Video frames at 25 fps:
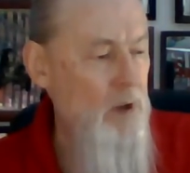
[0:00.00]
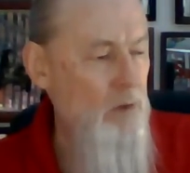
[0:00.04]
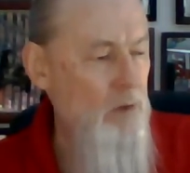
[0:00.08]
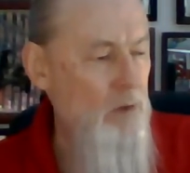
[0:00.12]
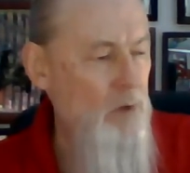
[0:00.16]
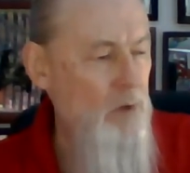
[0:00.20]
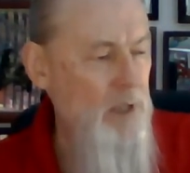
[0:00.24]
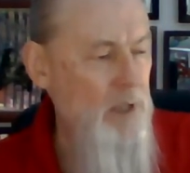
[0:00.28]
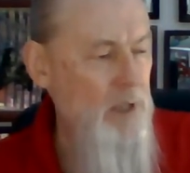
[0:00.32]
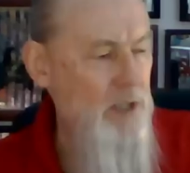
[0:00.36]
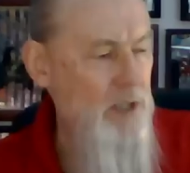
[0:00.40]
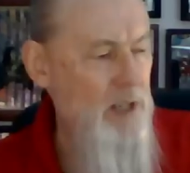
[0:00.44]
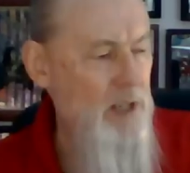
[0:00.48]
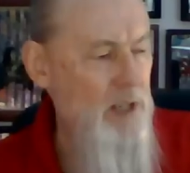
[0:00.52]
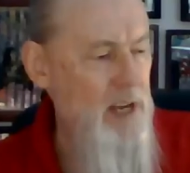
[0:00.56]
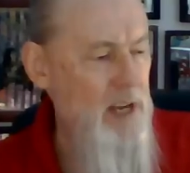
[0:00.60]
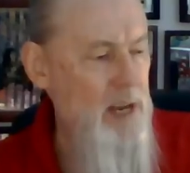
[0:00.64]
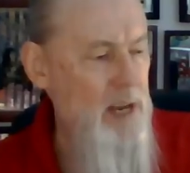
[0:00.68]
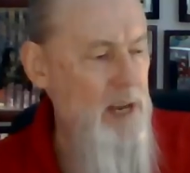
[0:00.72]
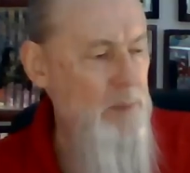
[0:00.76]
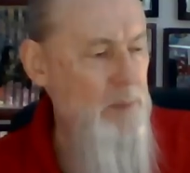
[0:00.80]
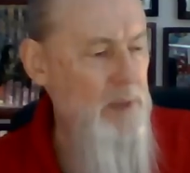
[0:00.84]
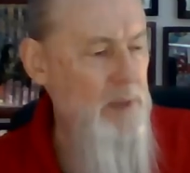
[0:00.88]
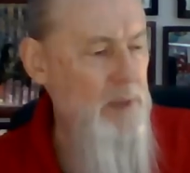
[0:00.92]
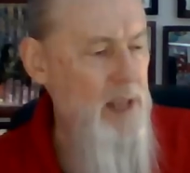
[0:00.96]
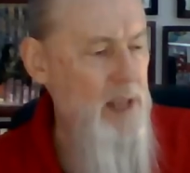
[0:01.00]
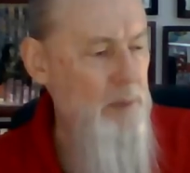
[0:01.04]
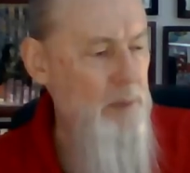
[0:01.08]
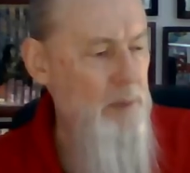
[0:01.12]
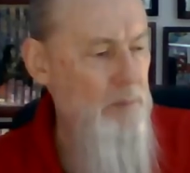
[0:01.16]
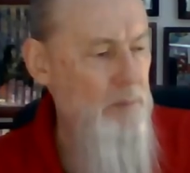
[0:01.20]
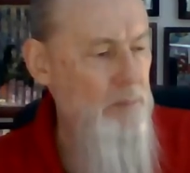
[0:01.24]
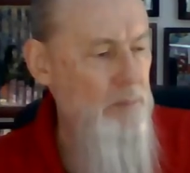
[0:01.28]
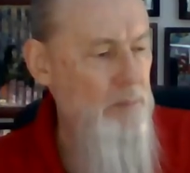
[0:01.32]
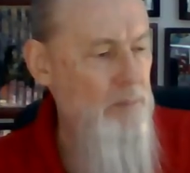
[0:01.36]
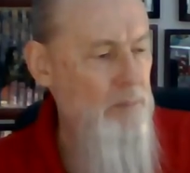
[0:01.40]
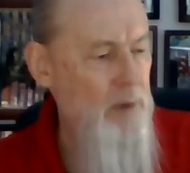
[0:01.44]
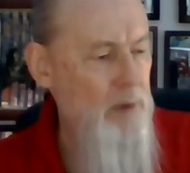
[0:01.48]
what is the name of
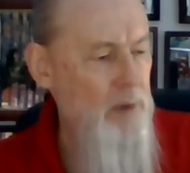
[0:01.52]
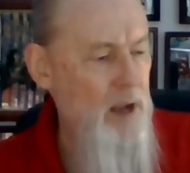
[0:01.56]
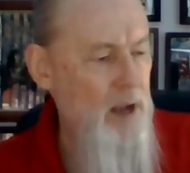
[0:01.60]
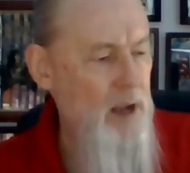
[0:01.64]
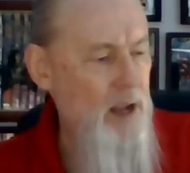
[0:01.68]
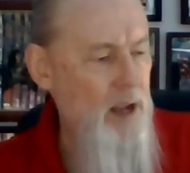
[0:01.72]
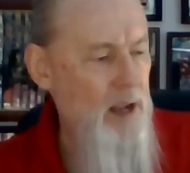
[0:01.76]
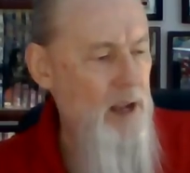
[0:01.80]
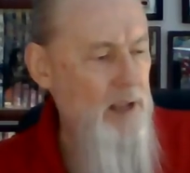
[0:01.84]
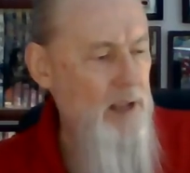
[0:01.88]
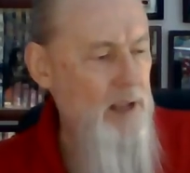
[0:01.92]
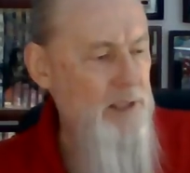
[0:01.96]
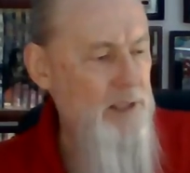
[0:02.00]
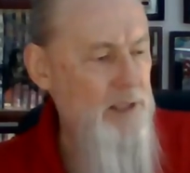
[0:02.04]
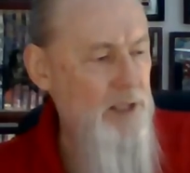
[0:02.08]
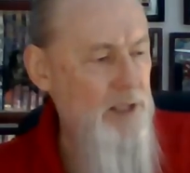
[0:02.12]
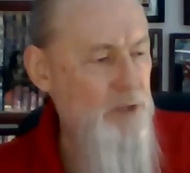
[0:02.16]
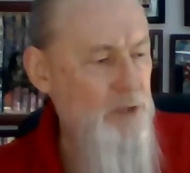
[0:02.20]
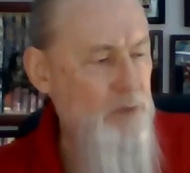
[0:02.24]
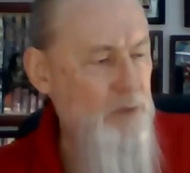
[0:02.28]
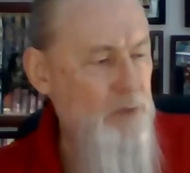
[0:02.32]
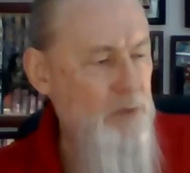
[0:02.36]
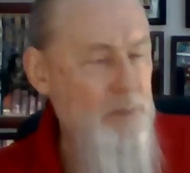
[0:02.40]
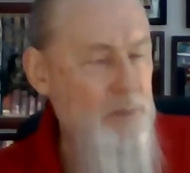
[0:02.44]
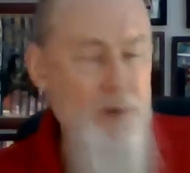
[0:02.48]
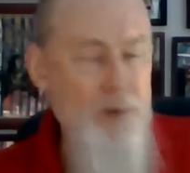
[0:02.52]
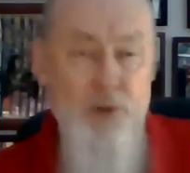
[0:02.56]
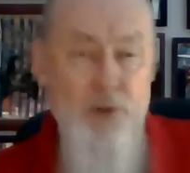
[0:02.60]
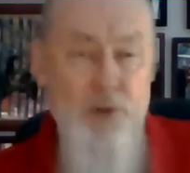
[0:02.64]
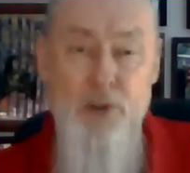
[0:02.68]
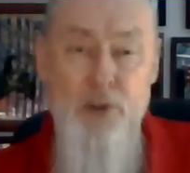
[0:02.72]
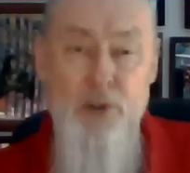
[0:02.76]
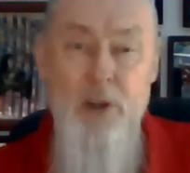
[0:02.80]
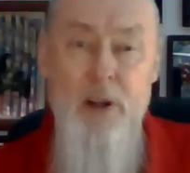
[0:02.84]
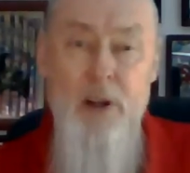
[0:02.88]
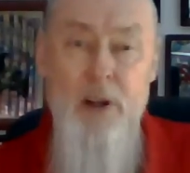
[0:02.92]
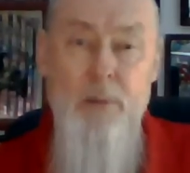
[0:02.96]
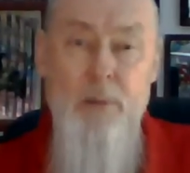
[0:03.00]
that
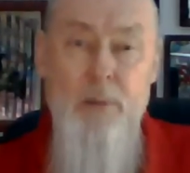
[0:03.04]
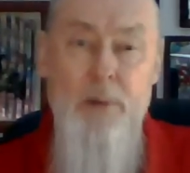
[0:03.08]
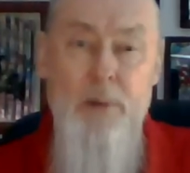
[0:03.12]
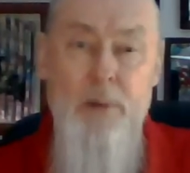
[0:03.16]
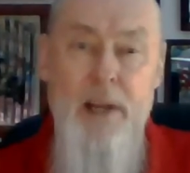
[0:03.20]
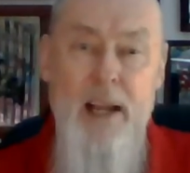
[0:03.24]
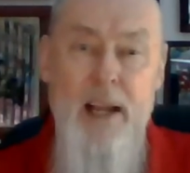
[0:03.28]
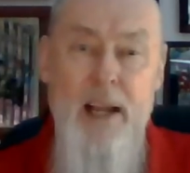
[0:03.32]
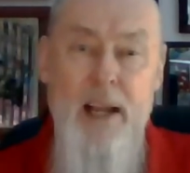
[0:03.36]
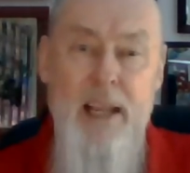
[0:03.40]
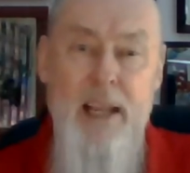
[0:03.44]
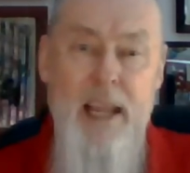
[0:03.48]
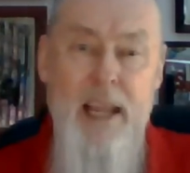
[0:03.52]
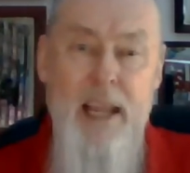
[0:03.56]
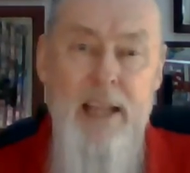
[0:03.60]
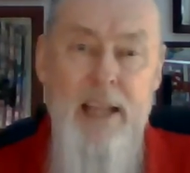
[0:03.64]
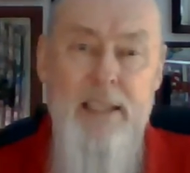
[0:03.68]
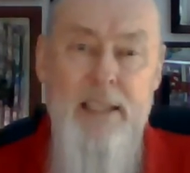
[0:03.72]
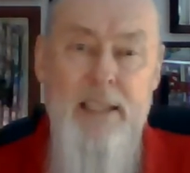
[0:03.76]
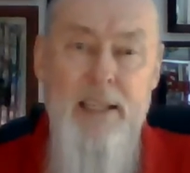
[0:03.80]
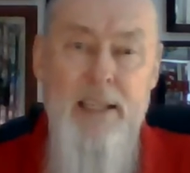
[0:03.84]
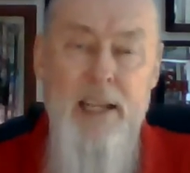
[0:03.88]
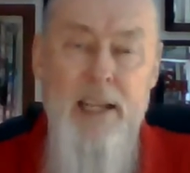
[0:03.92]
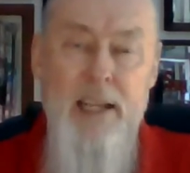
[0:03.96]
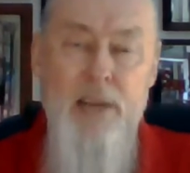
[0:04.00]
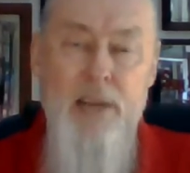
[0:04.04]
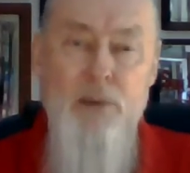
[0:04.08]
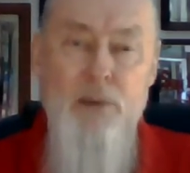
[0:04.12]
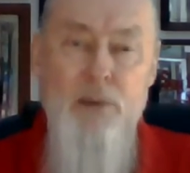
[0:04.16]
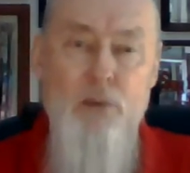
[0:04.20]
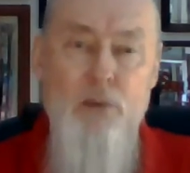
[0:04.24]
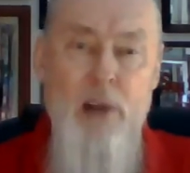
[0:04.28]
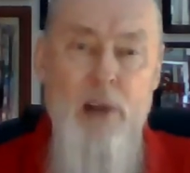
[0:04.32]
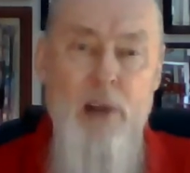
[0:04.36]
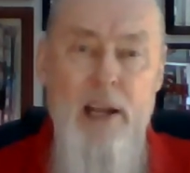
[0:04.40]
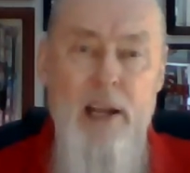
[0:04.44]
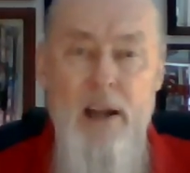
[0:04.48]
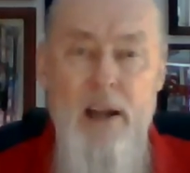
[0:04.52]
distribution company? I can't think of it
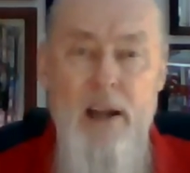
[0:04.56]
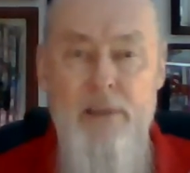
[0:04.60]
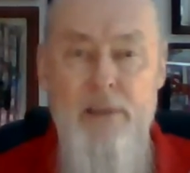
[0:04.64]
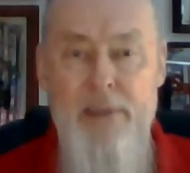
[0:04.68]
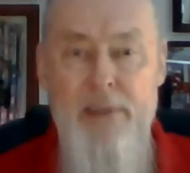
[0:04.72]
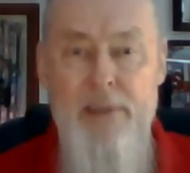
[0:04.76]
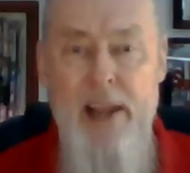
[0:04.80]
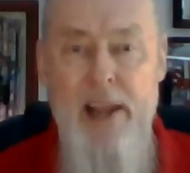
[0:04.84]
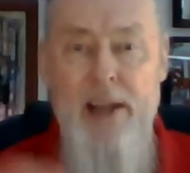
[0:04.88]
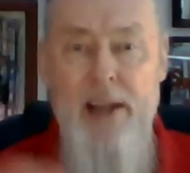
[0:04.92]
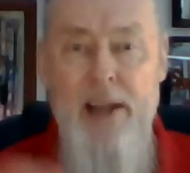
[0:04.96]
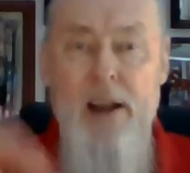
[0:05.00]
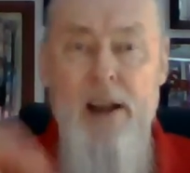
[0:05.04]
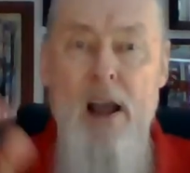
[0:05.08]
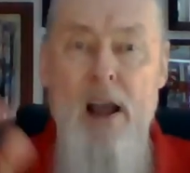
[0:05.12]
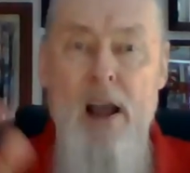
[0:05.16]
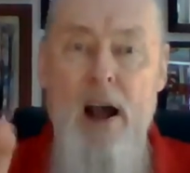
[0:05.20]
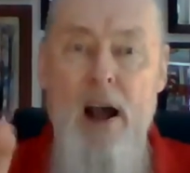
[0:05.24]
right offhand.